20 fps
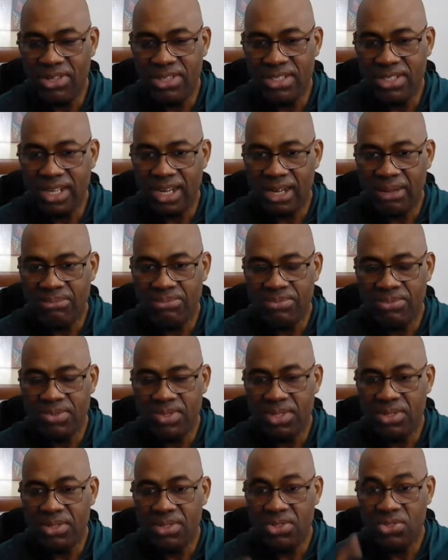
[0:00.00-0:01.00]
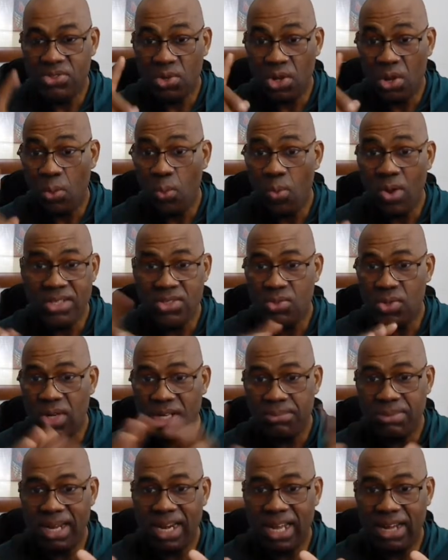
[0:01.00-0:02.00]
all the time. It's only once
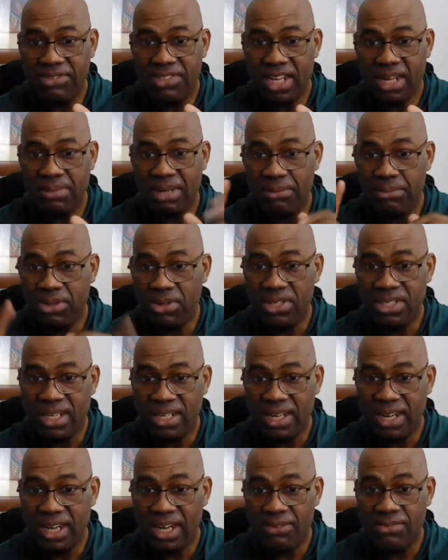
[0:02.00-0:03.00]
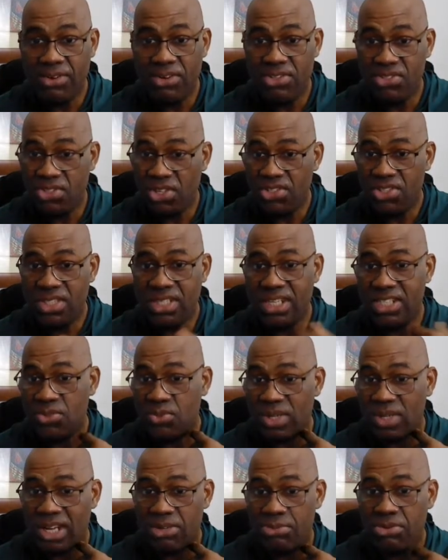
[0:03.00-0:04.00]
throughout my lifetime I've been under the knife on surgery.
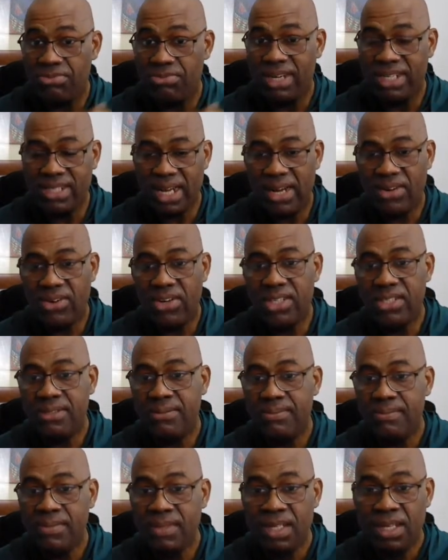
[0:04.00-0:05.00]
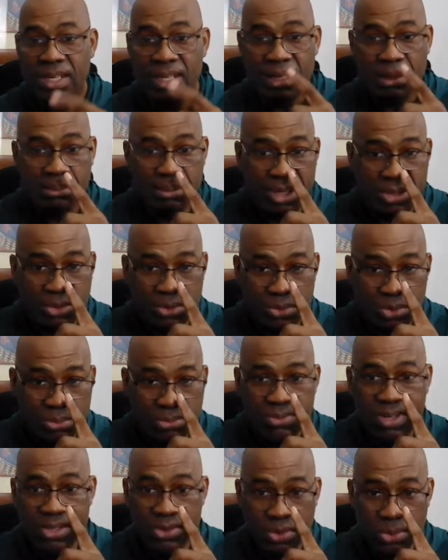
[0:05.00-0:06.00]
That's when I removed my thyroid. But to
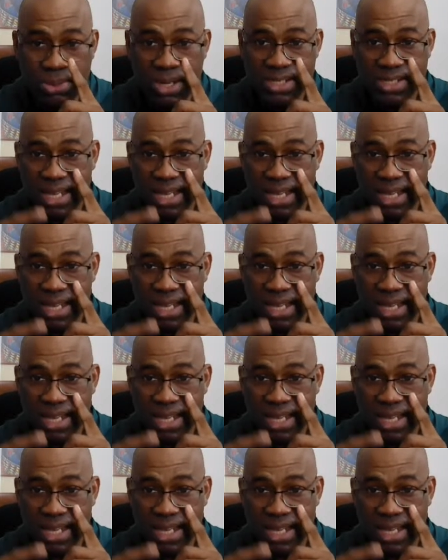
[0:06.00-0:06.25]
remove and do my